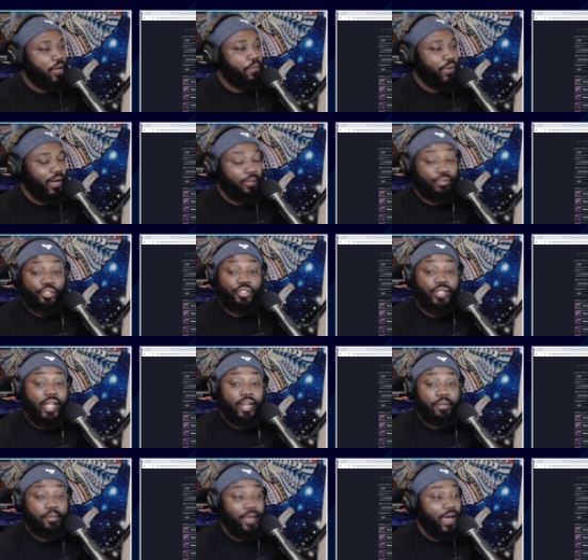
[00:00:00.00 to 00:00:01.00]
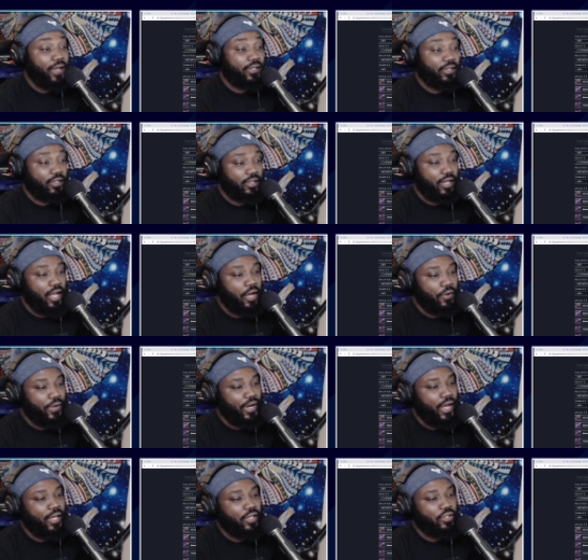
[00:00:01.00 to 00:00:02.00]
But I'm sure that it maxes it out,
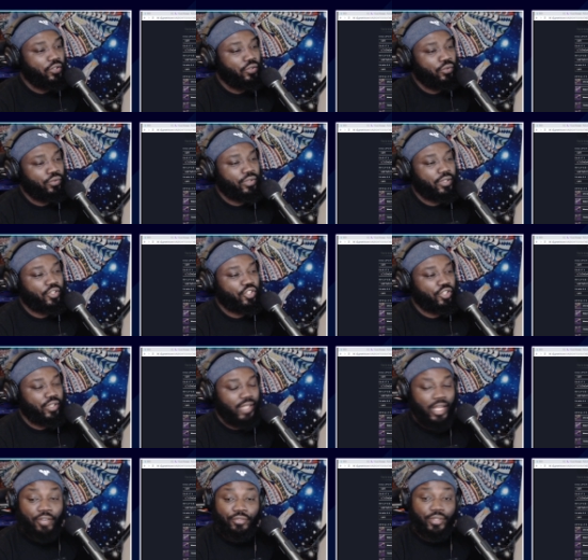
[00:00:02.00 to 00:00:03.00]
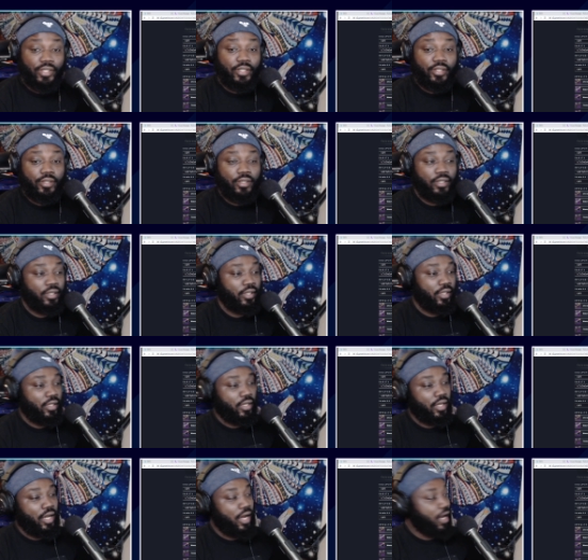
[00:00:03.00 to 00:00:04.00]
and I can use the generic.
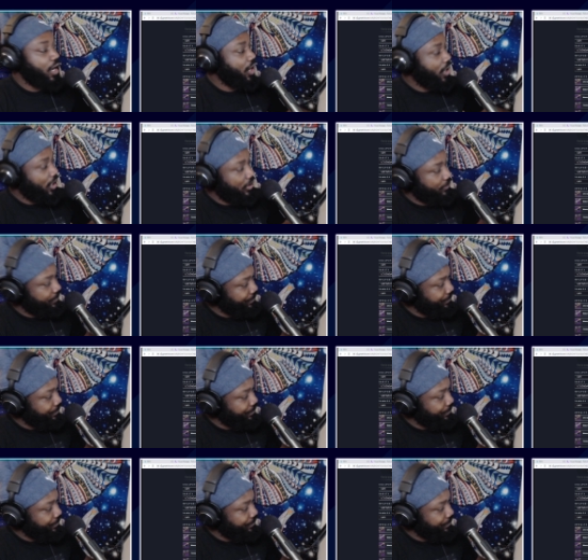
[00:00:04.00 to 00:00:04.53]
Uh,